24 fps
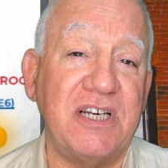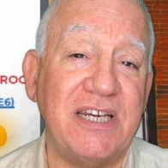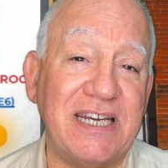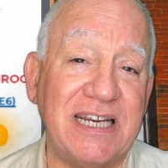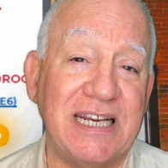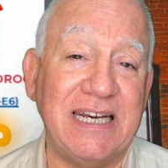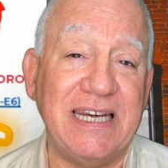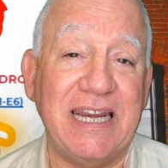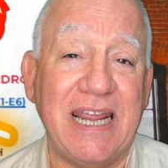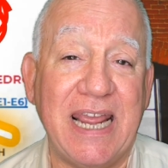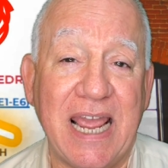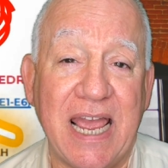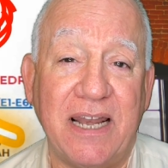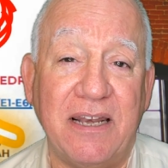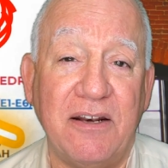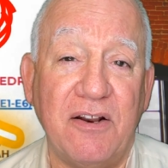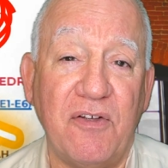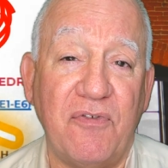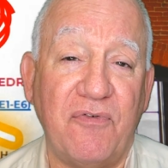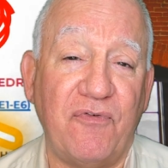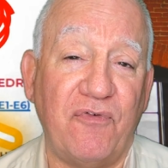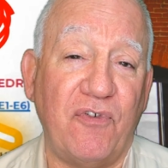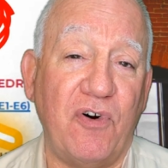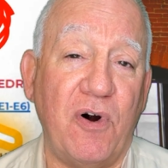can get
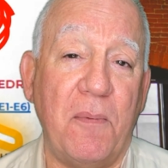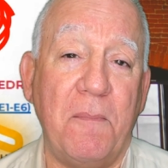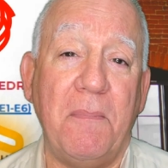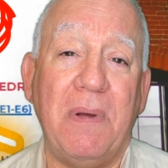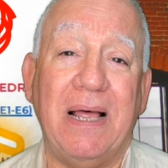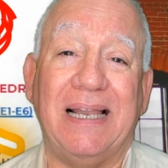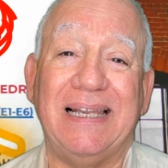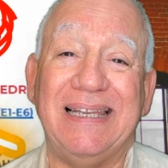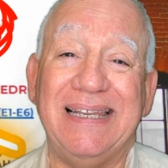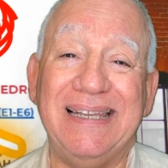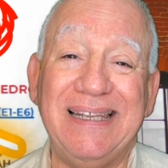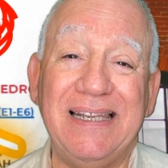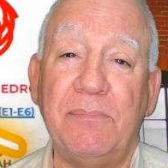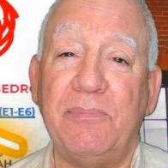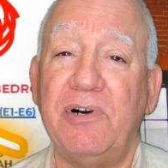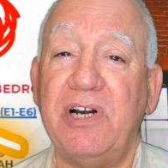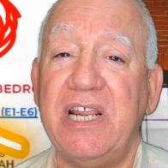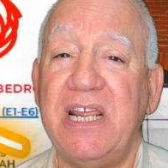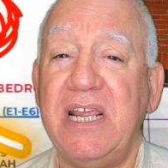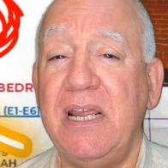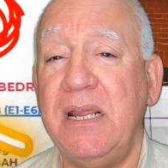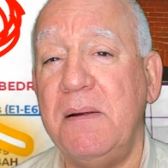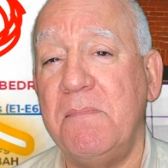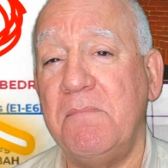from
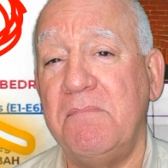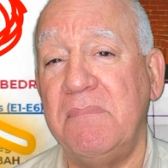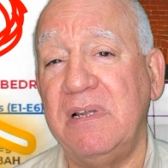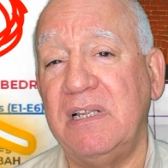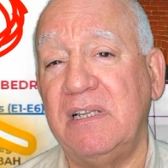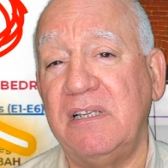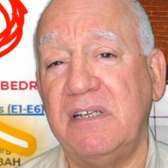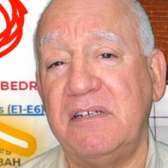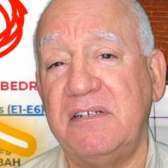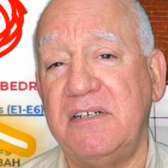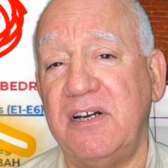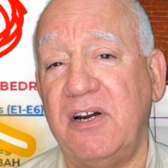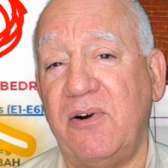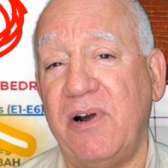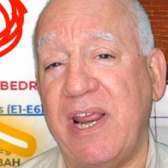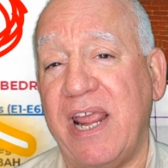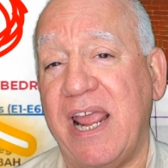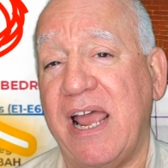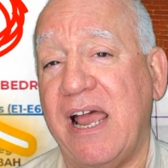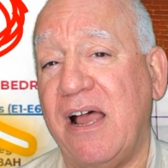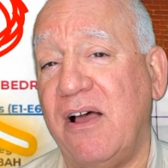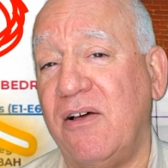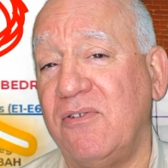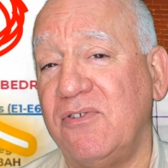Liberty Military
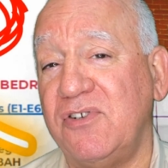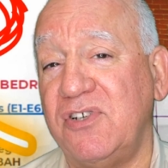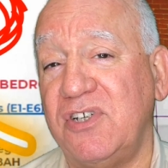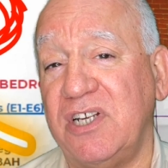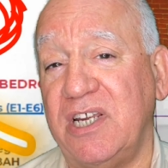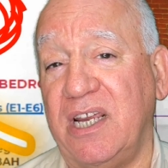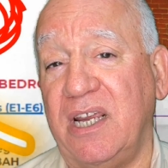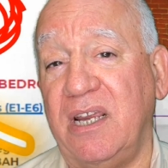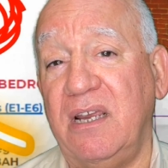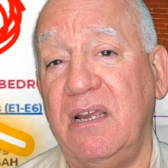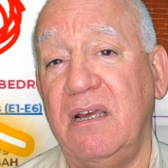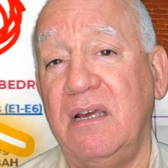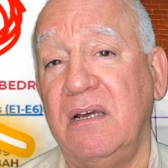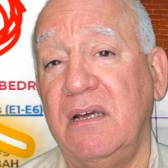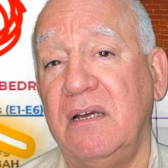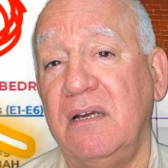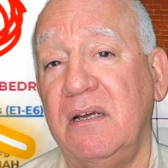Housing